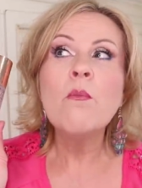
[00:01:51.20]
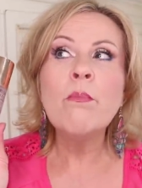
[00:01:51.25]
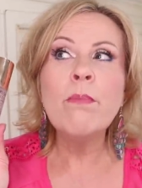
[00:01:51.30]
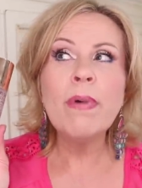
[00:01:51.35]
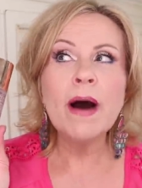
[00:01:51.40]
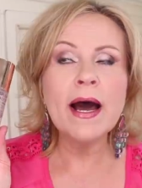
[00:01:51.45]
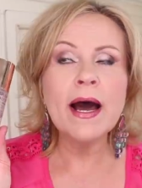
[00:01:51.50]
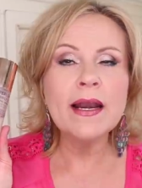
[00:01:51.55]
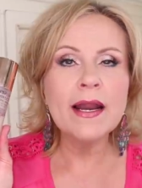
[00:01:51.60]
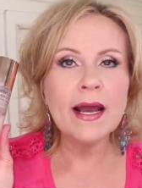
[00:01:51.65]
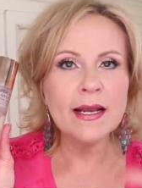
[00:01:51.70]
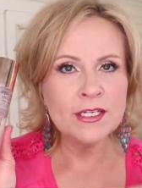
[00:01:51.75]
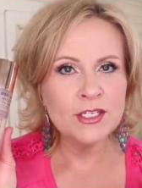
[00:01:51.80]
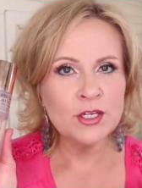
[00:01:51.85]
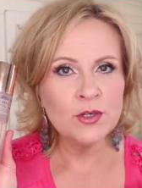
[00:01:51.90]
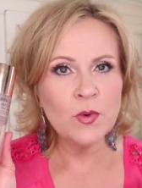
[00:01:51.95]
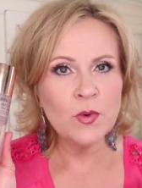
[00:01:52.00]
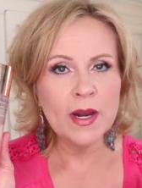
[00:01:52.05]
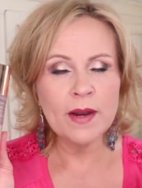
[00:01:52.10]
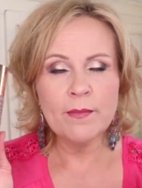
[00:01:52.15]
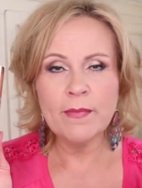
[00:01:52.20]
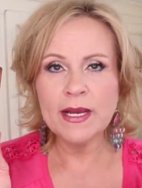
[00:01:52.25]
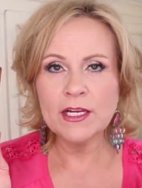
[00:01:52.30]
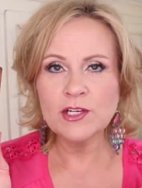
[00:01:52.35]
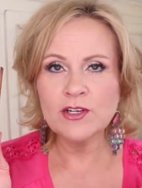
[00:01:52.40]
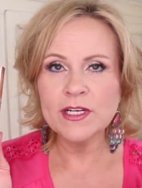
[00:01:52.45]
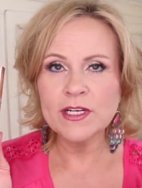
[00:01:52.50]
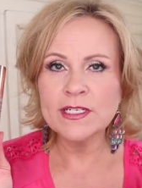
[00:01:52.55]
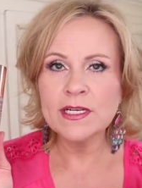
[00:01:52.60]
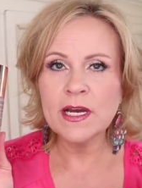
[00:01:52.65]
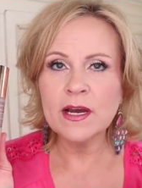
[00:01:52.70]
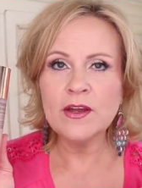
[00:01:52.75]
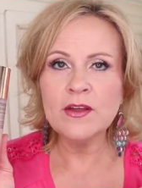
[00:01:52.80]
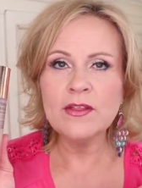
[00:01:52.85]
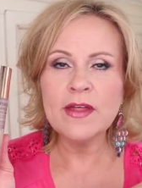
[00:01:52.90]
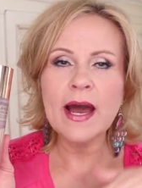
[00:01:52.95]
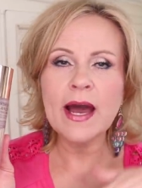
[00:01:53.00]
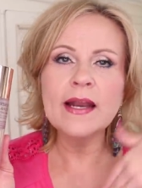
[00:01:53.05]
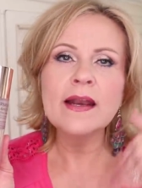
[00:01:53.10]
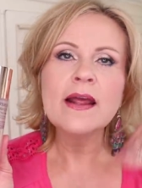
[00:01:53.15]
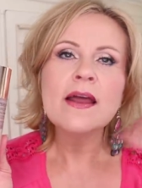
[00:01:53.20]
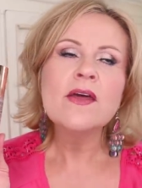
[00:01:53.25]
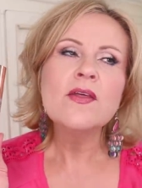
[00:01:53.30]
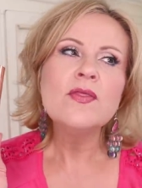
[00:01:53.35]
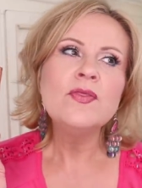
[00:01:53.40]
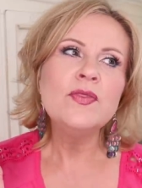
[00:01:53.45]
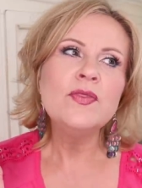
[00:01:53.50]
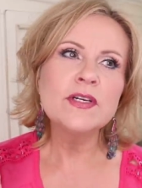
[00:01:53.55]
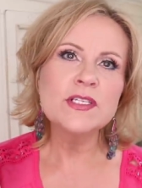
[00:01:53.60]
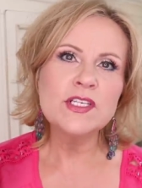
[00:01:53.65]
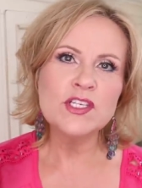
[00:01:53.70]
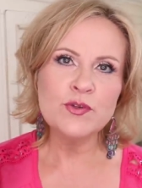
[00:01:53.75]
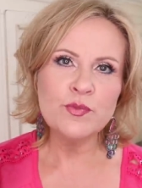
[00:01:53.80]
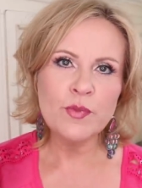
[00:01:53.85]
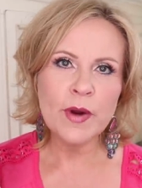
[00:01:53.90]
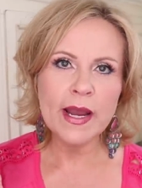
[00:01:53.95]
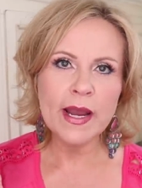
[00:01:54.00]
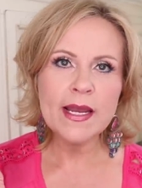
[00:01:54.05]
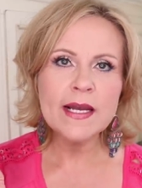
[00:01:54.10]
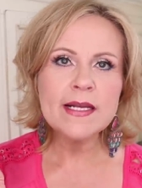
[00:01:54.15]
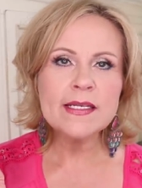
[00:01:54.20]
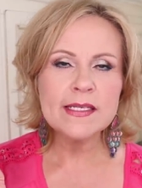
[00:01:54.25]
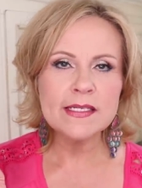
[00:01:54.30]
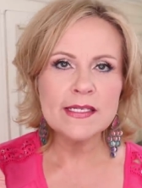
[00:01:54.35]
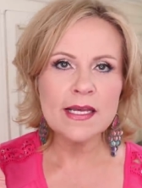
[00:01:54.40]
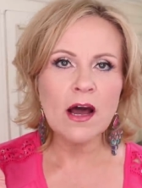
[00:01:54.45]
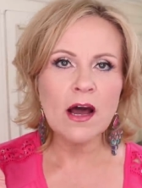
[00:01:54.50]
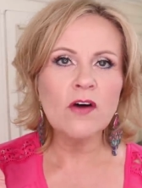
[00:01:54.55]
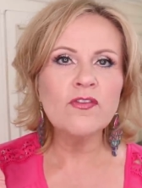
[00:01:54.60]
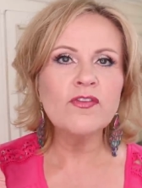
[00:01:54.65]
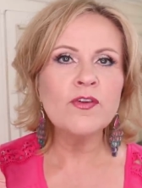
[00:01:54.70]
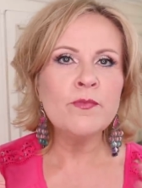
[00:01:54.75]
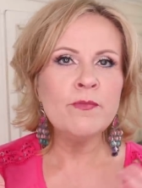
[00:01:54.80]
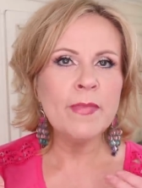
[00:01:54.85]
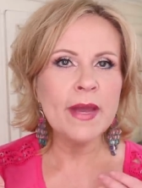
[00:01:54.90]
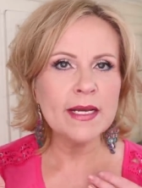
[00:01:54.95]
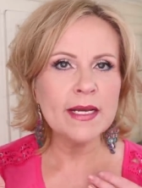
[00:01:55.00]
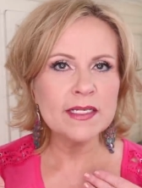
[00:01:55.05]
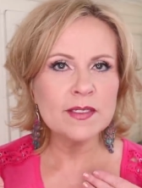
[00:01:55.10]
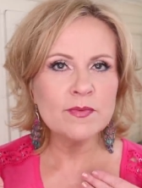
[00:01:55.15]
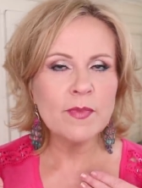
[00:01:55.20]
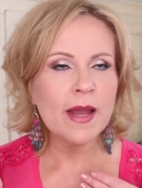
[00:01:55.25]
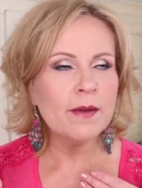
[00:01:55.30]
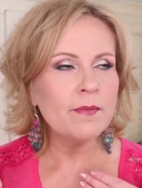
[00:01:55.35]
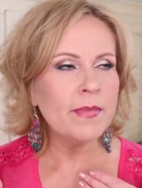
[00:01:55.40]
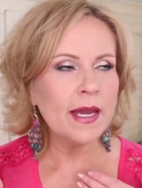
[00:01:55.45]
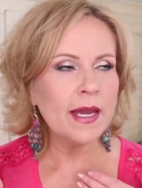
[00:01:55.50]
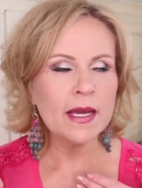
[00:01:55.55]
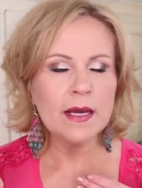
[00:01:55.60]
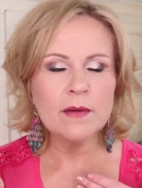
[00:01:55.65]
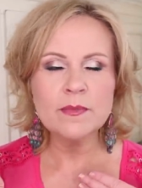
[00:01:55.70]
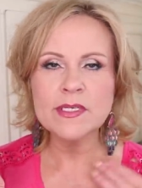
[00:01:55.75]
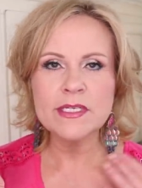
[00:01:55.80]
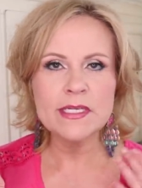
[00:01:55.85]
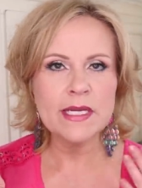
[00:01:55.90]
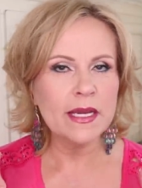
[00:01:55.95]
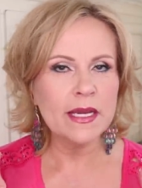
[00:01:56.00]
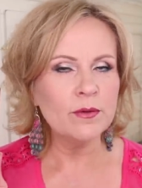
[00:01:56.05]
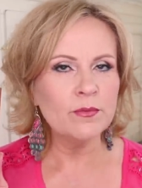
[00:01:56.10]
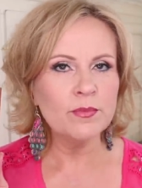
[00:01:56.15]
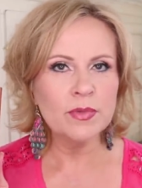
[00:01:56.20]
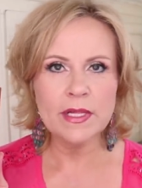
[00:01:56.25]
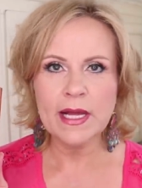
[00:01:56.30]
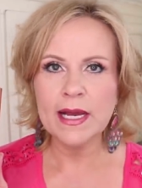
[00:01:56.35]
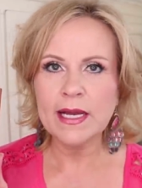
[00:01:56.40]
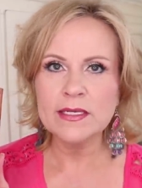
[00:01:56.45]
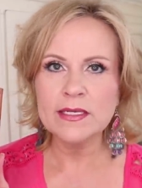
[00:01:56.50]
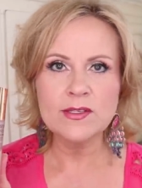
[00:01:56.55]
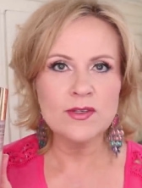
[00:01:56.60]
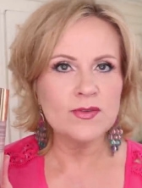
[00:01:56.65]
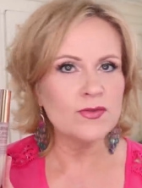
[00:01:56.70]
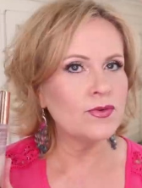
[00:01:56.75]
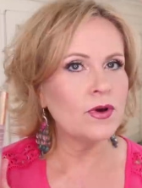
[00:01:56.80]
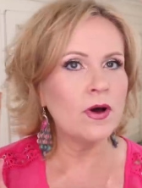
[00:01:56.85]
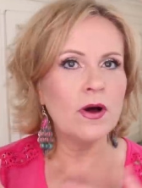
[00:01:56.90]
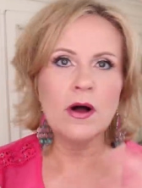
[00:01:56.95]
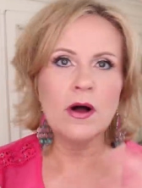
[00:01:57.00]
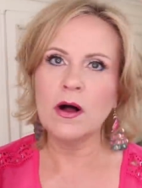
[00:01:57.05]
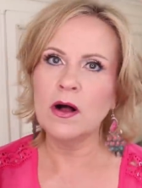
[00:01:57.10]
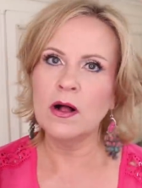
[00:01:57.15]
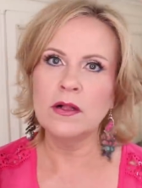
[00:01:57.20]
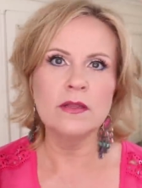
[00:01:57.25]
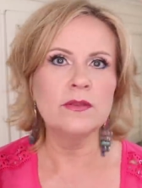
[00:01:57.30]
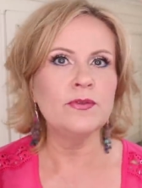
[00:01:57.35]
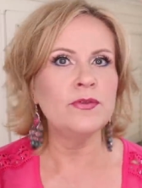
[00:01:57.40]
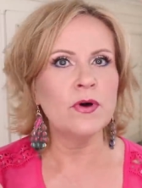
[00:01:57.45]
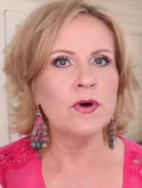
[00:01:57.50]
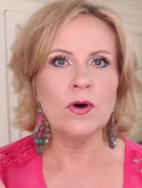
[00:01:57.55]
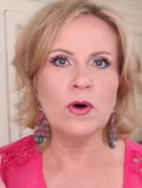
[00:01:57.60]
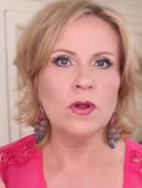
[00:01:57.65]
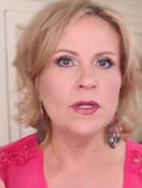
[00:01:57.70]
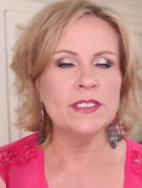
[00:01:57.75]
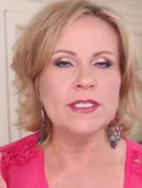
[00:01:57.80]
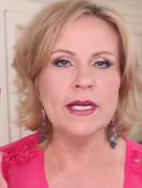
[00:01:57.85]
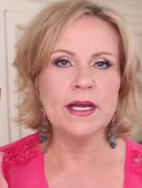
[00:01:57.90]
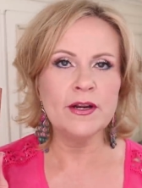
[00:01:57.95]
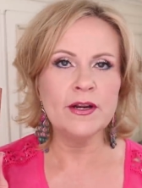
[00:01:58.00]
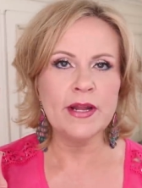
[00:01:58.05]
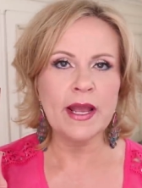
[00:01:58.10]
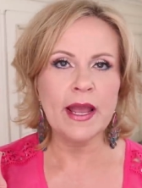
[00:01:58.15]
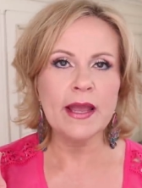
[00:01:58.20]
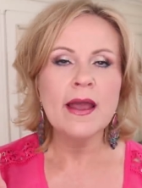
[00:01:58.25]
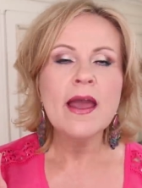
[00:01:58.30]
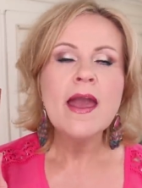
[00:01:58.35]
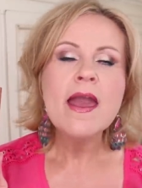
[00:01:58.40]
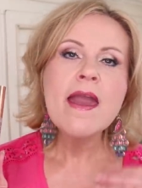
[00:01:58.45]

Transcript: but I do wanna make sure I tell you that. The spray itself makes my makeup stay in place all the whole entire day.